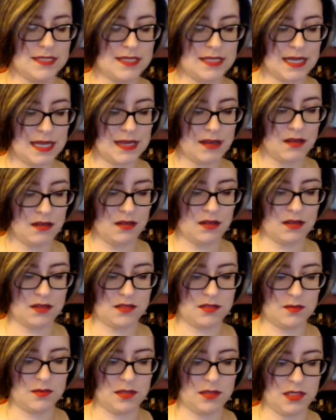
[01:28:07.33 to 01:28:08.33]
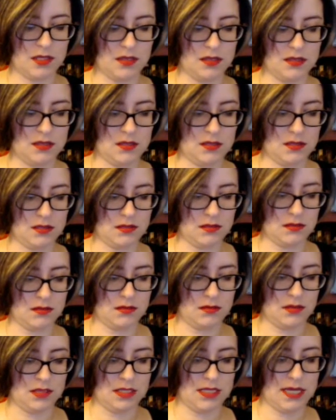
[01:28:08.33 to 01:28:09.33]
Tagalogs are pretty good too.
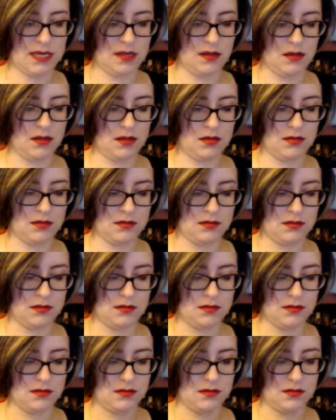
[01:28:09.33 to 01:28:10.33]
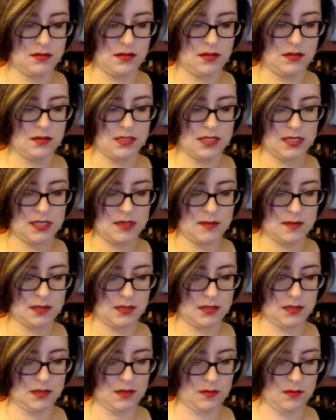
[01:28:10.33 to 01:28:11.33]
Or Tagalogs. I always get that
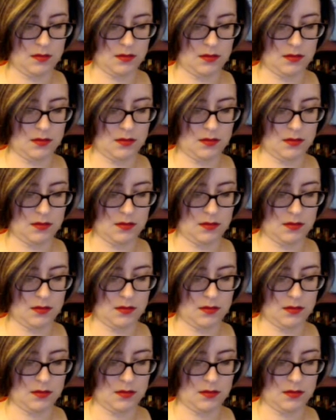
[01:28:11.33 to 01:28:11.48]
mixed up.